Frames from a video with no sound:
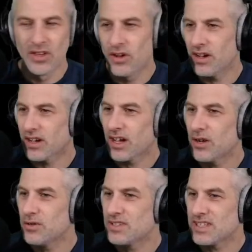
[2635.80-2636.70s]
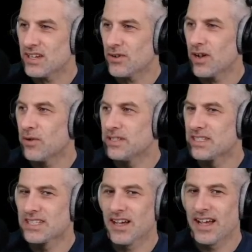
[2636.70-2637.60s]
Not a Coke Zero in
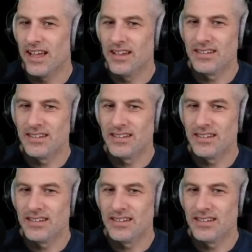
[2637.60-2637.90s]
sight.